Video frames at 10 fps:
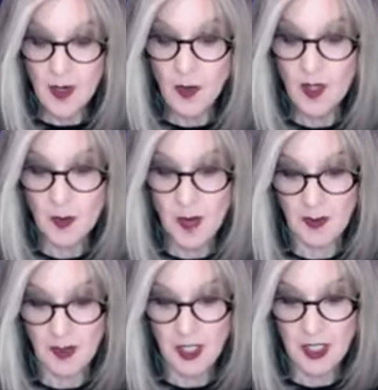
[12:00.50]
was
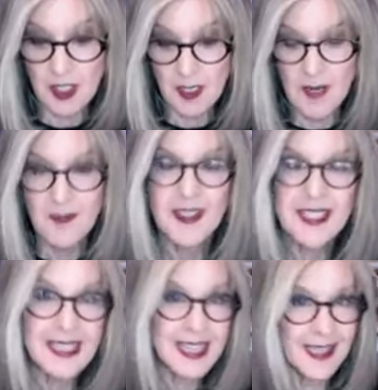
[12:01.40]
published.
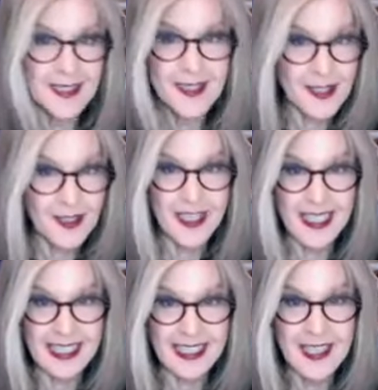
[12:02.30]

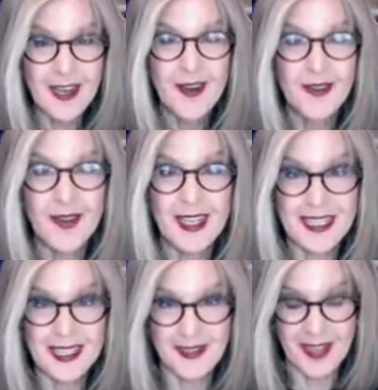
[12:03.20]
Sunscreen was
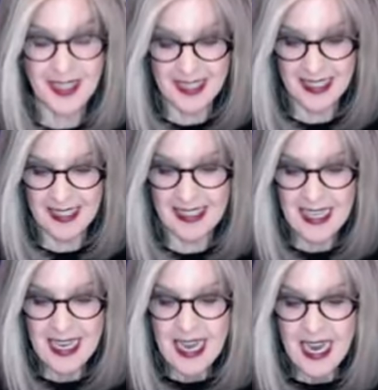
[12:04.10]
invented.
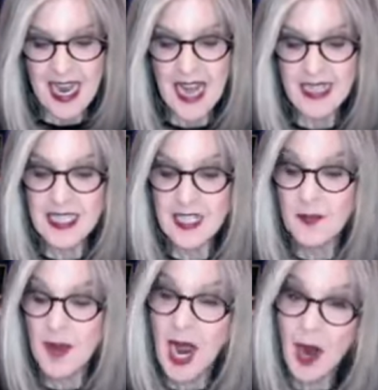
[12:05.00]
And in
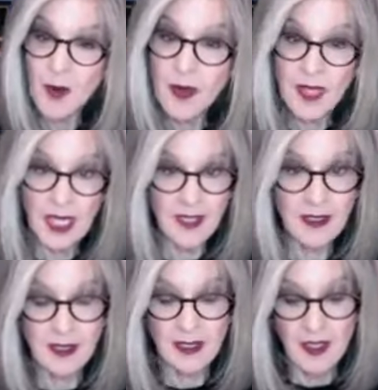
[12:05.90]
power then
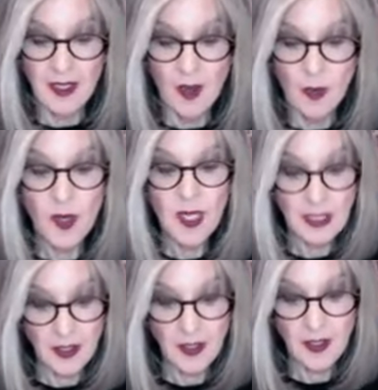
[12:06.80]
were
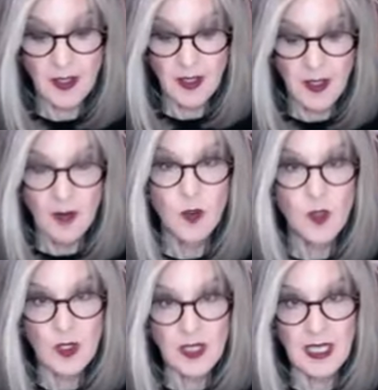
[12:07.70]
Hitler,
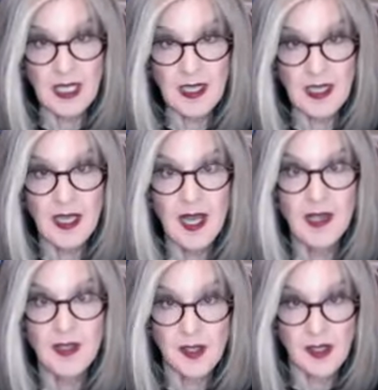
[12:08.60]
Mussolini,
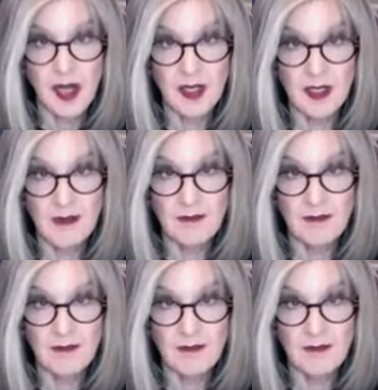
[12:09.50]
and Stalin.